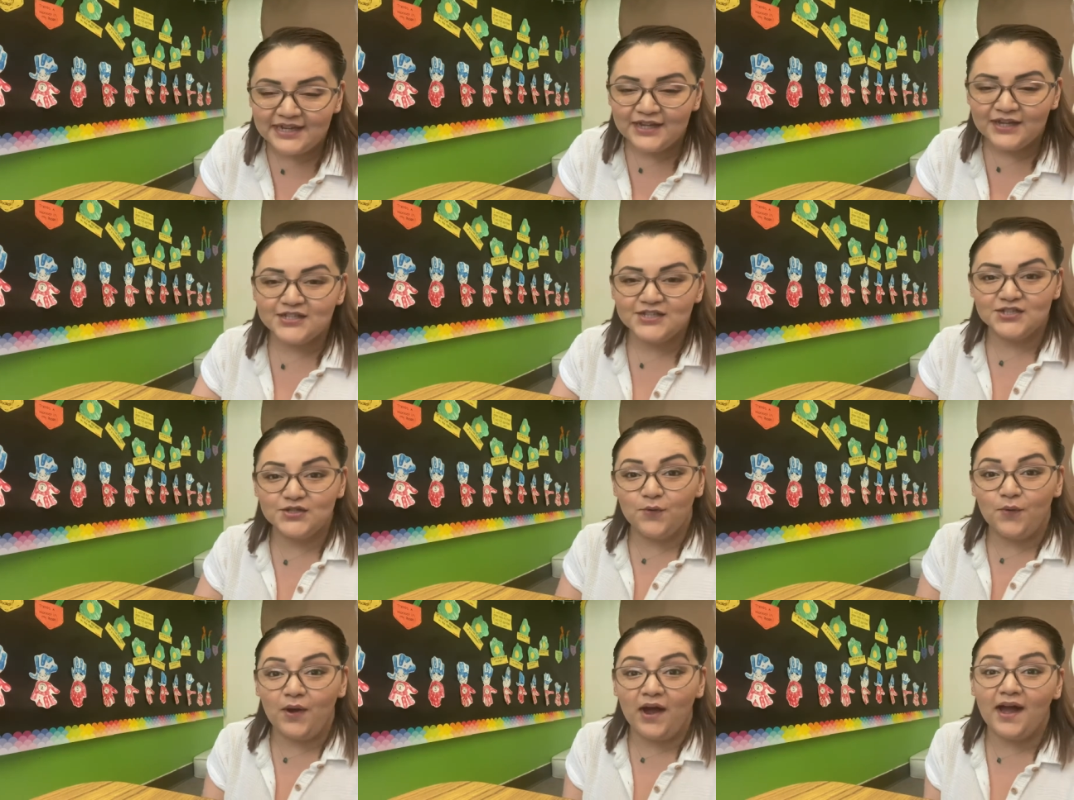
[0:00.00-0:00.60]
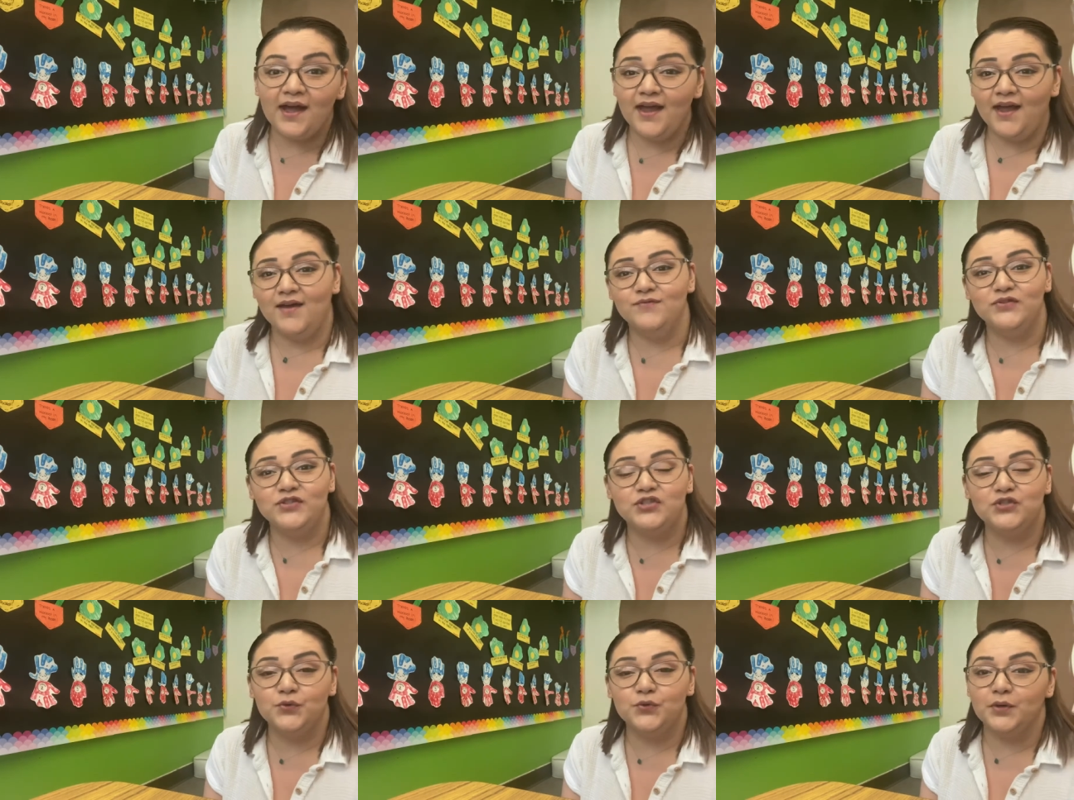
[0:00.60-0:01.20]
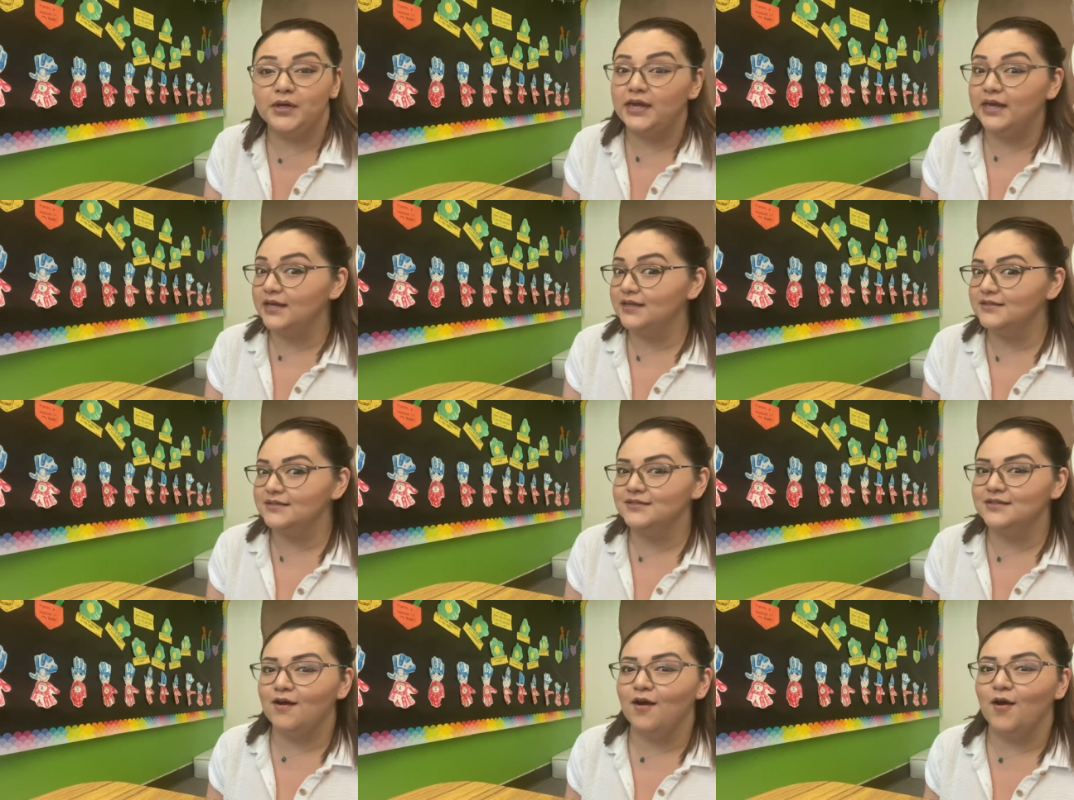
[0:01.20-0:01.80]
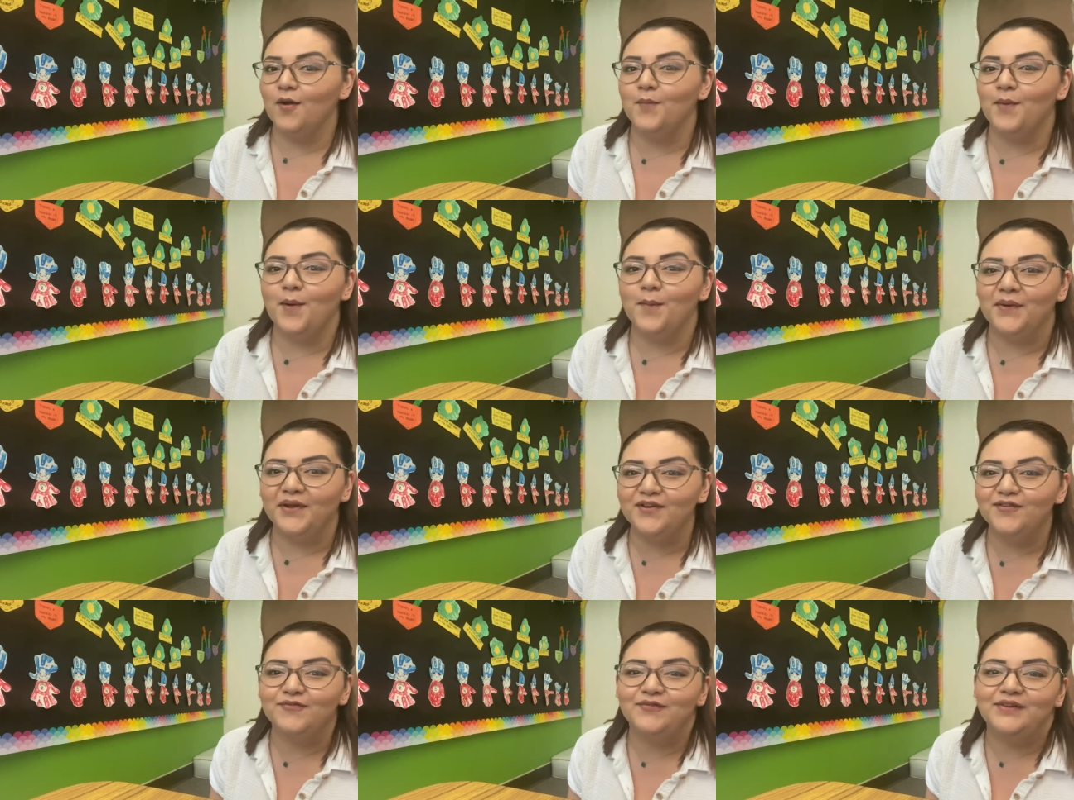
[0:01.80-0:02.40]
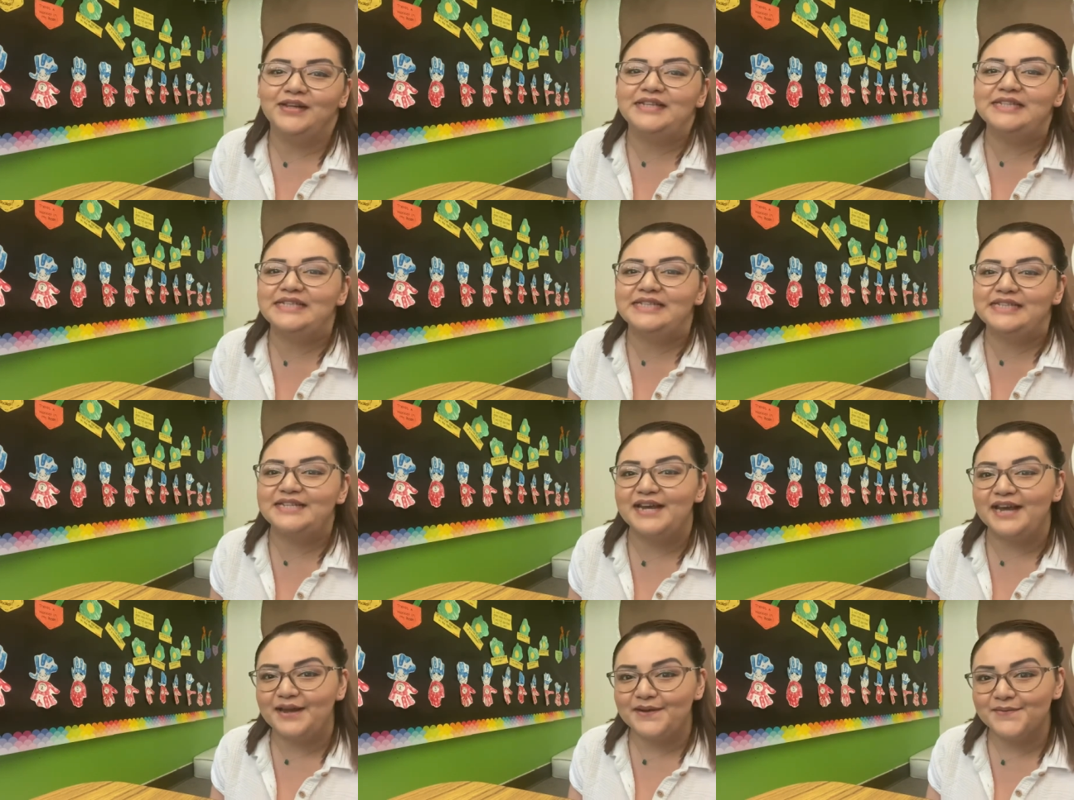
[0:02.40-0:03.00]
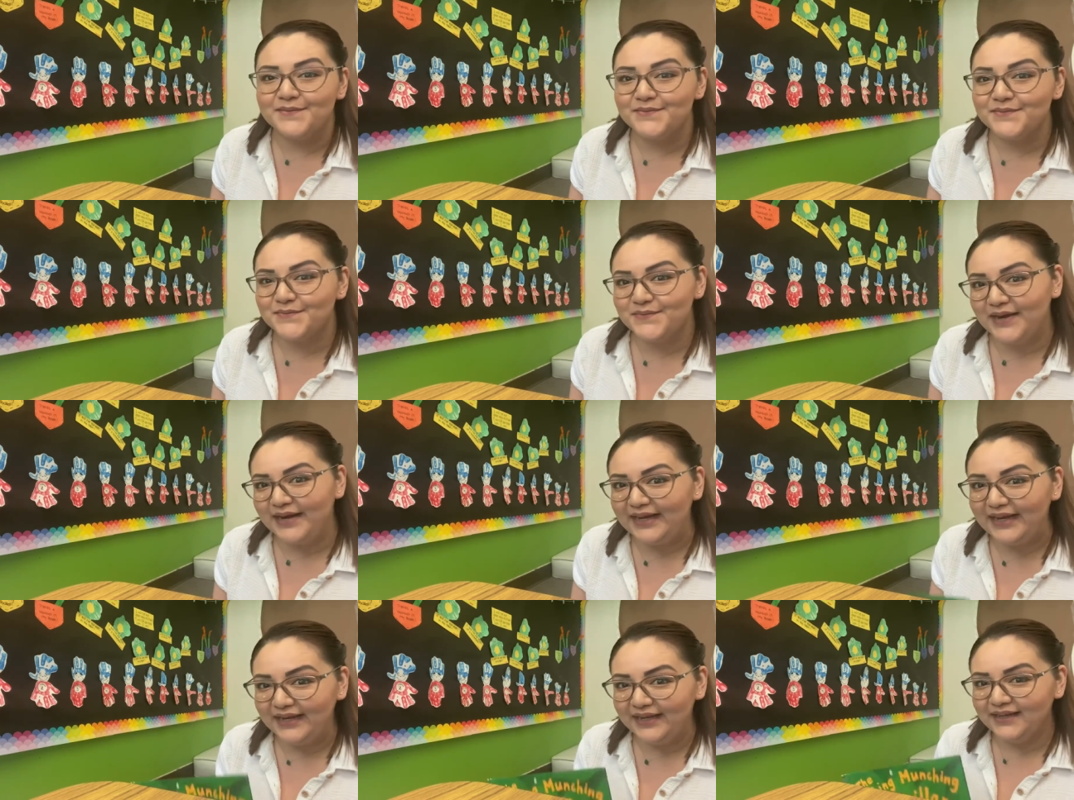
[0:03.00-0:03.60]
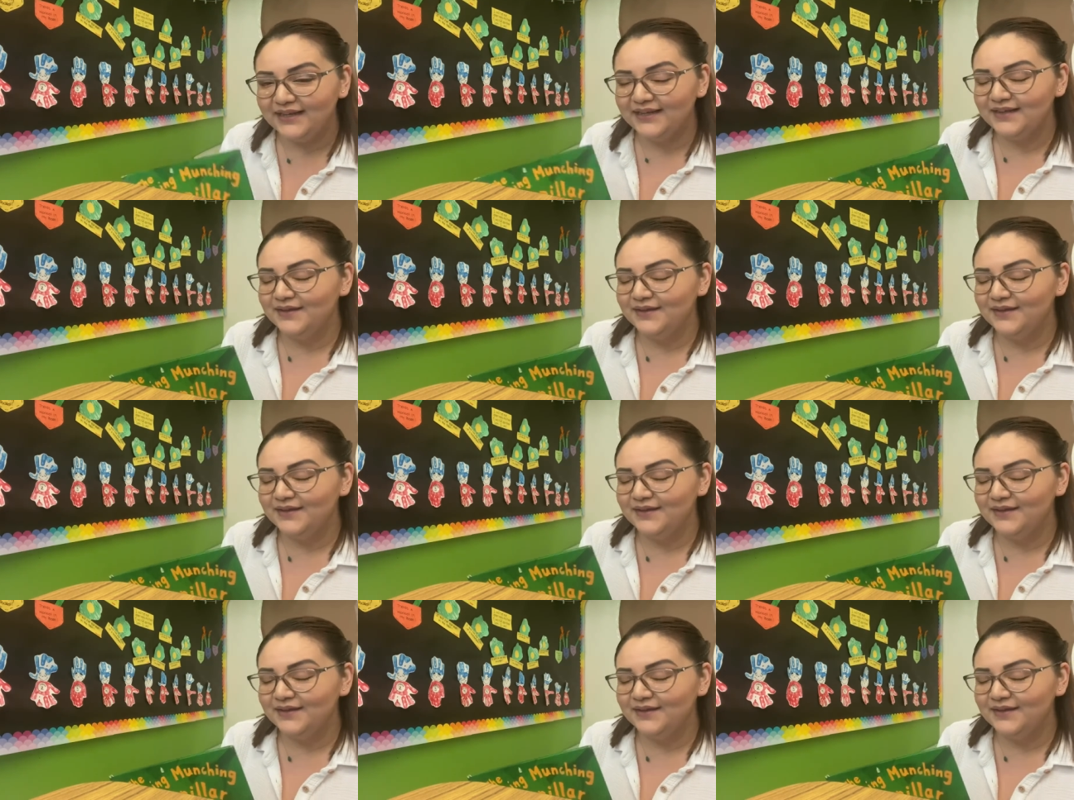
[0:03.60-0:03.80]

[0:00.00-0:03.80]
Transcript: So I have a story and a song about butterflies today. Ready?